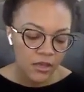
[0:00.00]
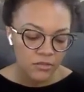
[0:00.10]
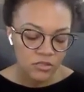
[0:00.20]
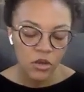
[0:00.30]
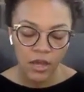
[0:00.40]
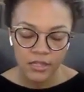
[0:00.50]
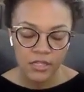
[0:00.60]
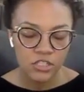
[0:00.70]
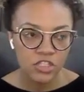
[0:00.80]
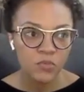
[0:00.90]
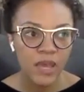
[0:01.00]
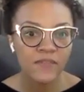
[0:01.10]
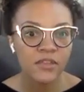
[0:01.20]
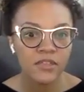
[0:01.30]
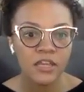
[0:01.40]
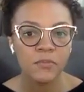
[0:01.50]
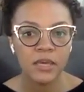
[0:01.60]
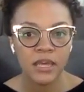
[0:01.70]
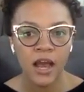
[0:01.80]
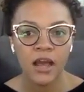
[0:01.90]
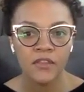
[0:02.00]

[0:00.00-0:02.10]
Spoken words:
it's just, we have to think beyond the